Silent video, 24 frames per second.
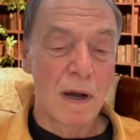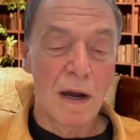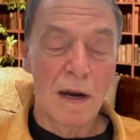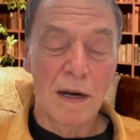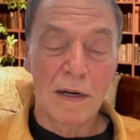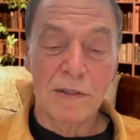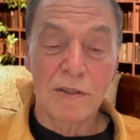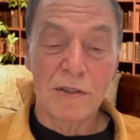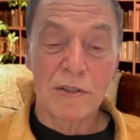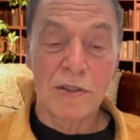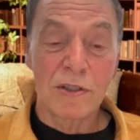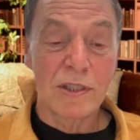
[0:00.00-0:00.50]

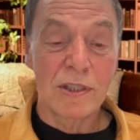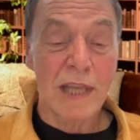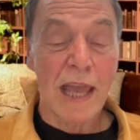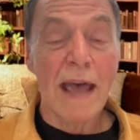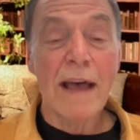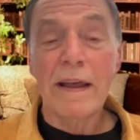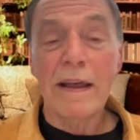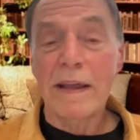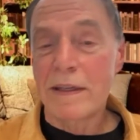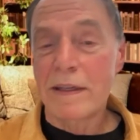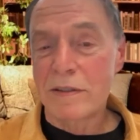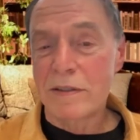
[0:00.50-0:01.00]
are
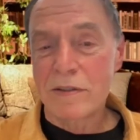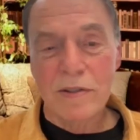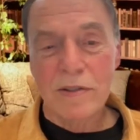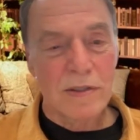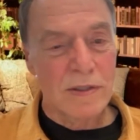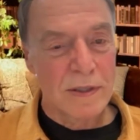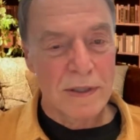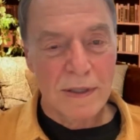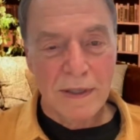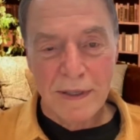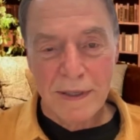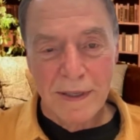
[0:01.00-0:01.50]
zealots.
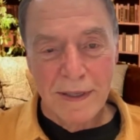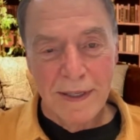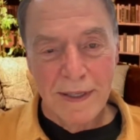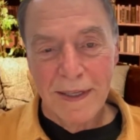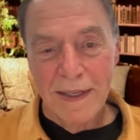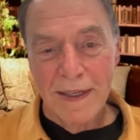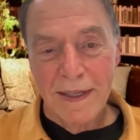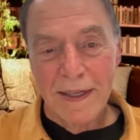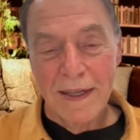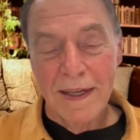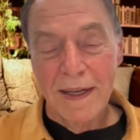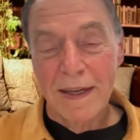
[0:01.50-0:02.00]

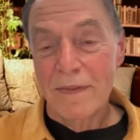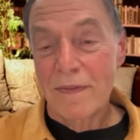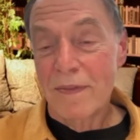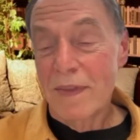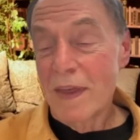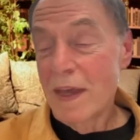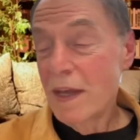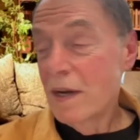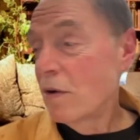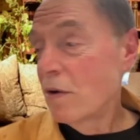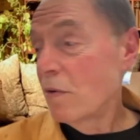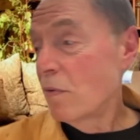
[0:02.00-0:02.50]
They
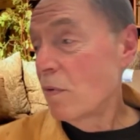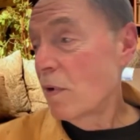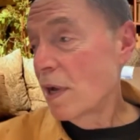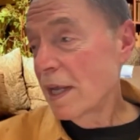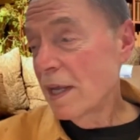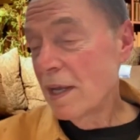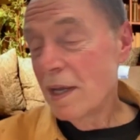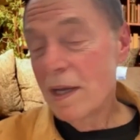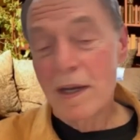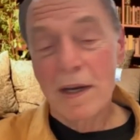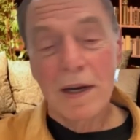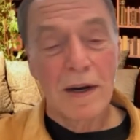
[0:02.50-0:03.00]
don't want to
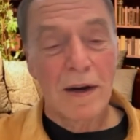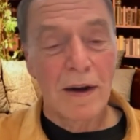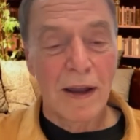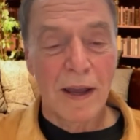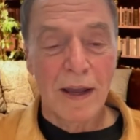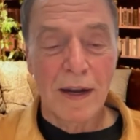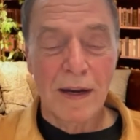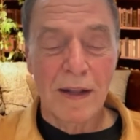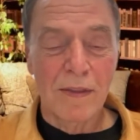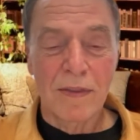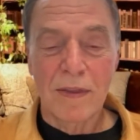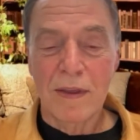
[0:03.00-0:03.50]
hear
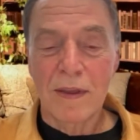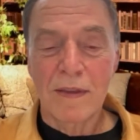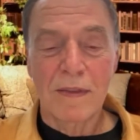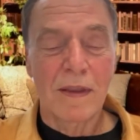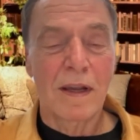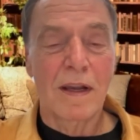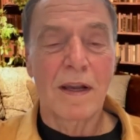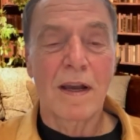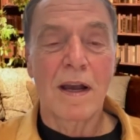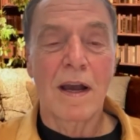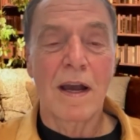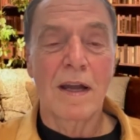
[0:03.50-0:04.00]
anything
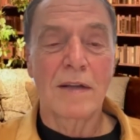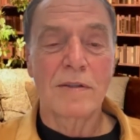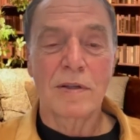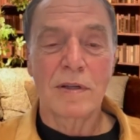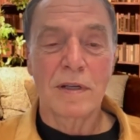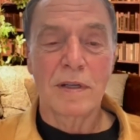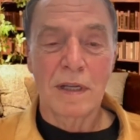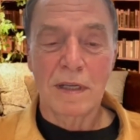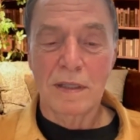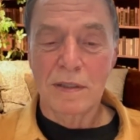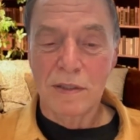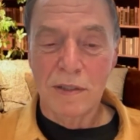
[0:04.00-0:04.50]
that
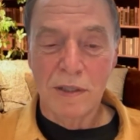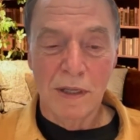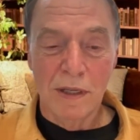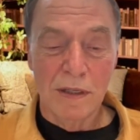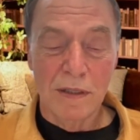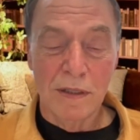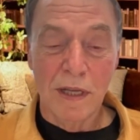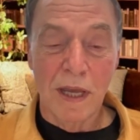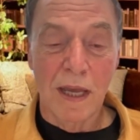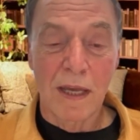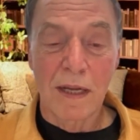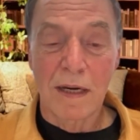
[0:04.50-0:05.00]
contradicts their
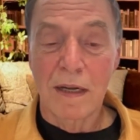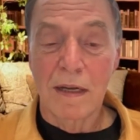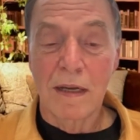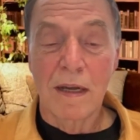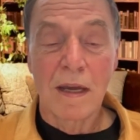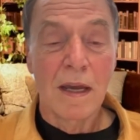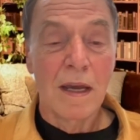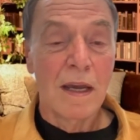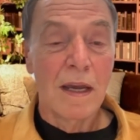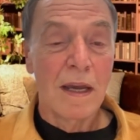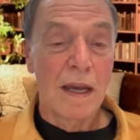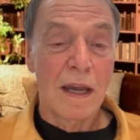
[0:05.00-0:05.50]
data.
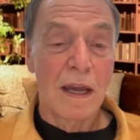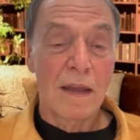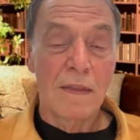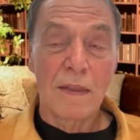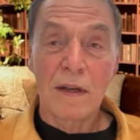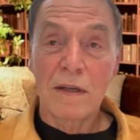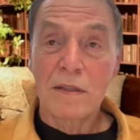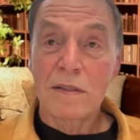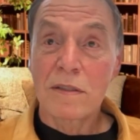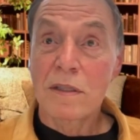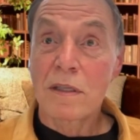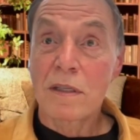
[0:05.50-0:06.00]
And
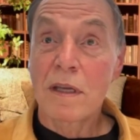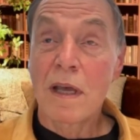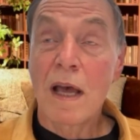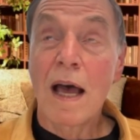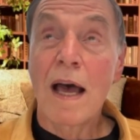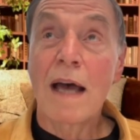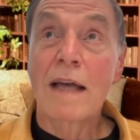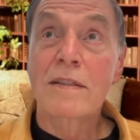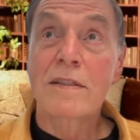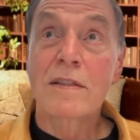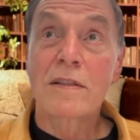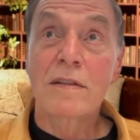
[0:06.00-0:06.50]
there's
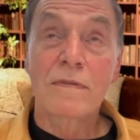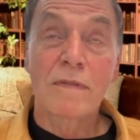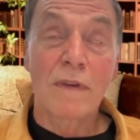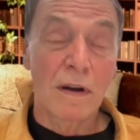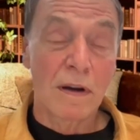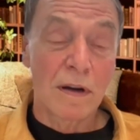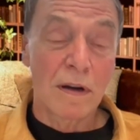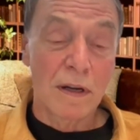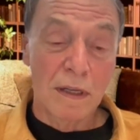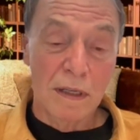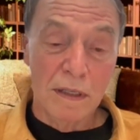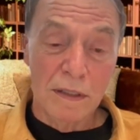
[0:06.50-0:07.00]
lots of
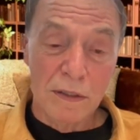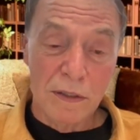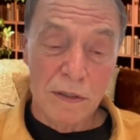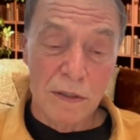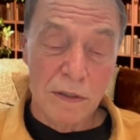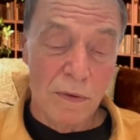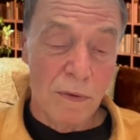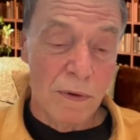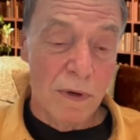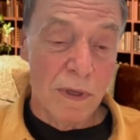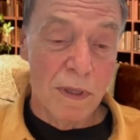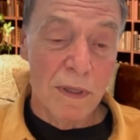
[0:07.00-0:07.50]
areas
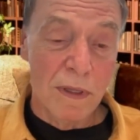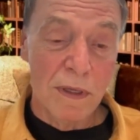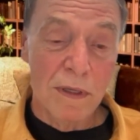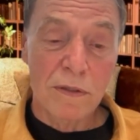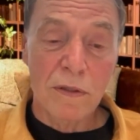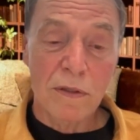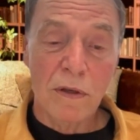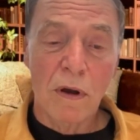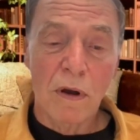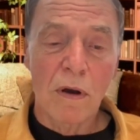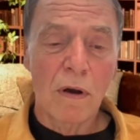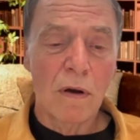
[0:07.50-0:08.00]
where there's
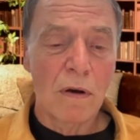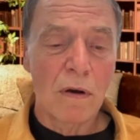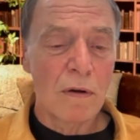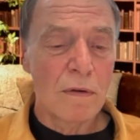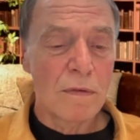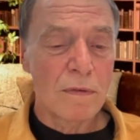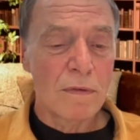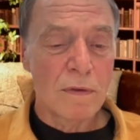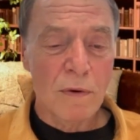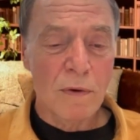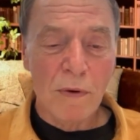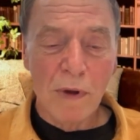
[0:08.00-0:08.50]

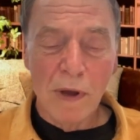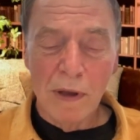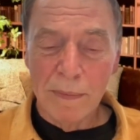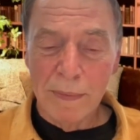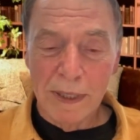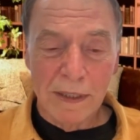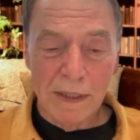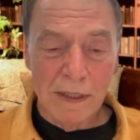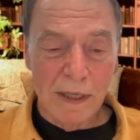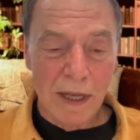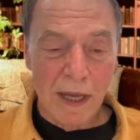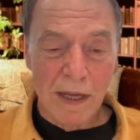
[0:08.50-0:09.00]
overwhelming
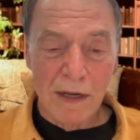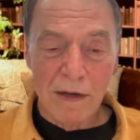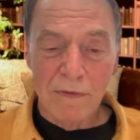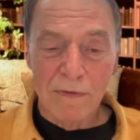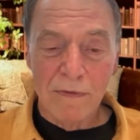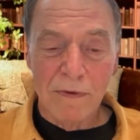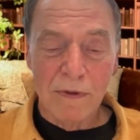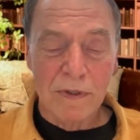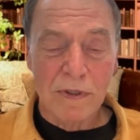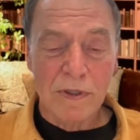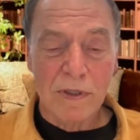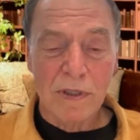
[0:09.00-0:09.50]
data for
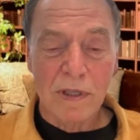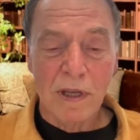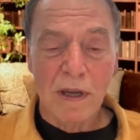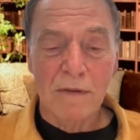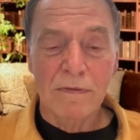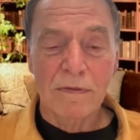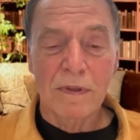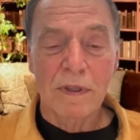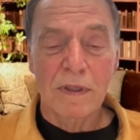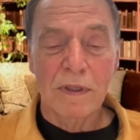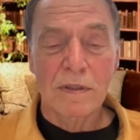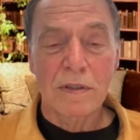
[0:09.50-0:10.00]
stuff
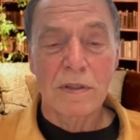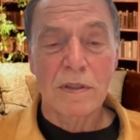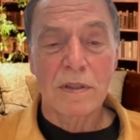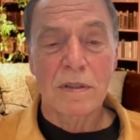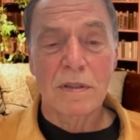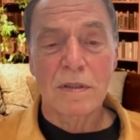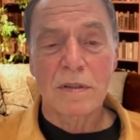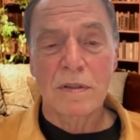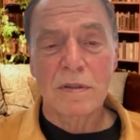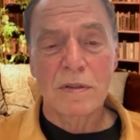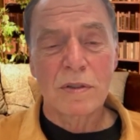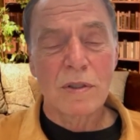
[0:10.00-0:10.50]
that's
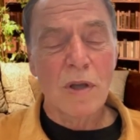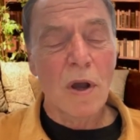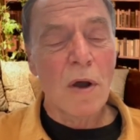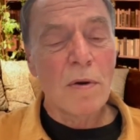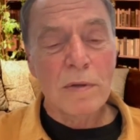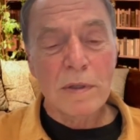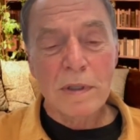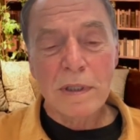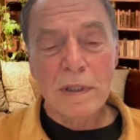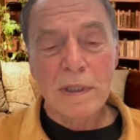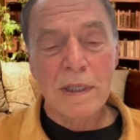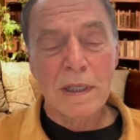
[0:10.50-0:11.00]

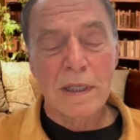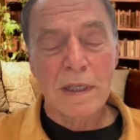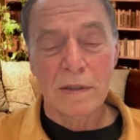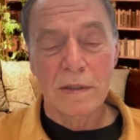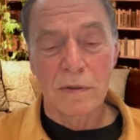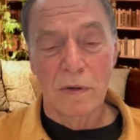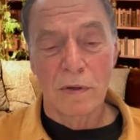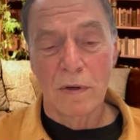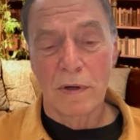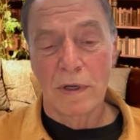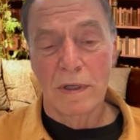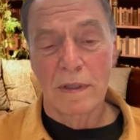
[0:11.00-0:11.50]
totally ignored,
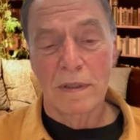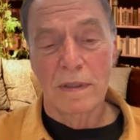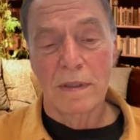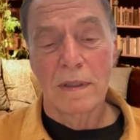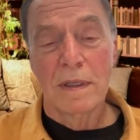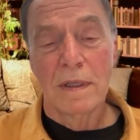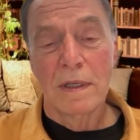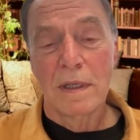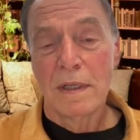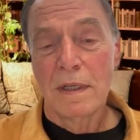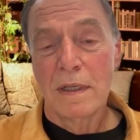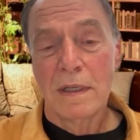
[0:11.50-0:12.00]

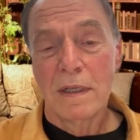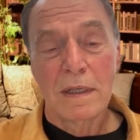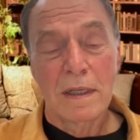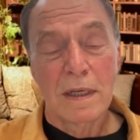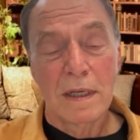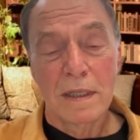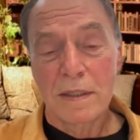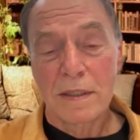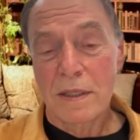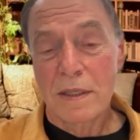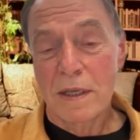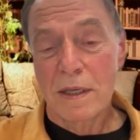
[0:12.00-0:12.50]
because
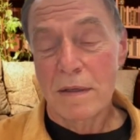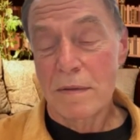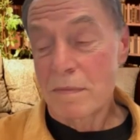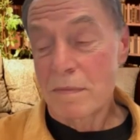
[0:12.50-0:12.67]
it